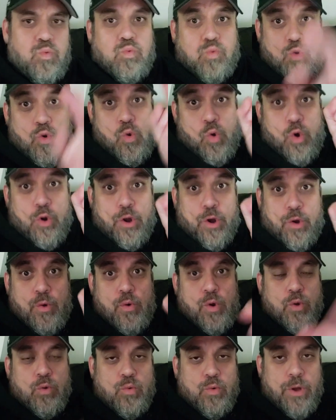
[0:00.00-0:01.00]
quote
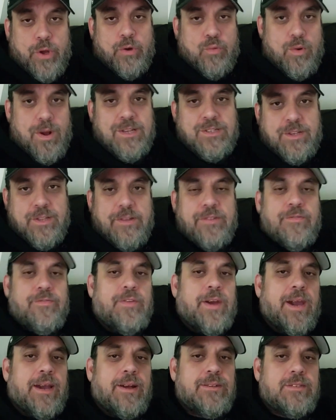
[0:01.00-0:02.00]
unquote real wrestling
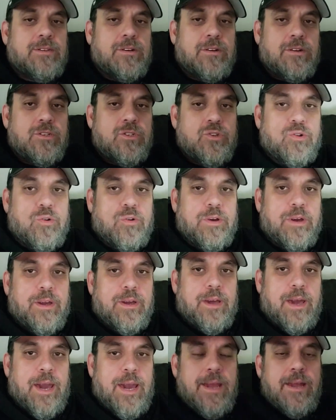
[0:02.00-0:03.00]
fans are enjoying
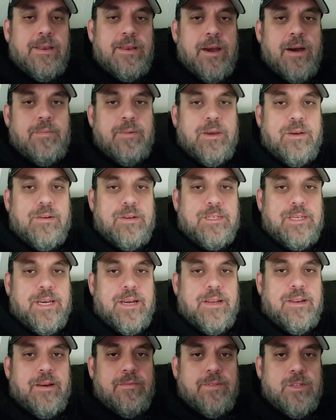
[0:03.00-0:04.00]
AEW because
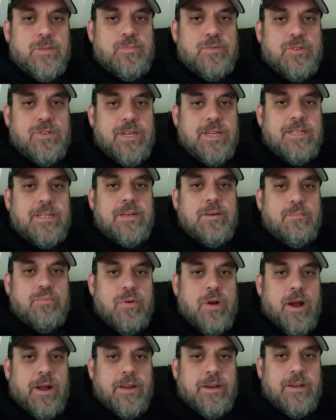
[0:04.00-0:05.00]
AEW is presenting a
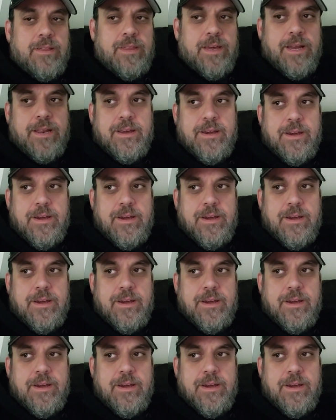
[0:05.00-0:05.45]
product that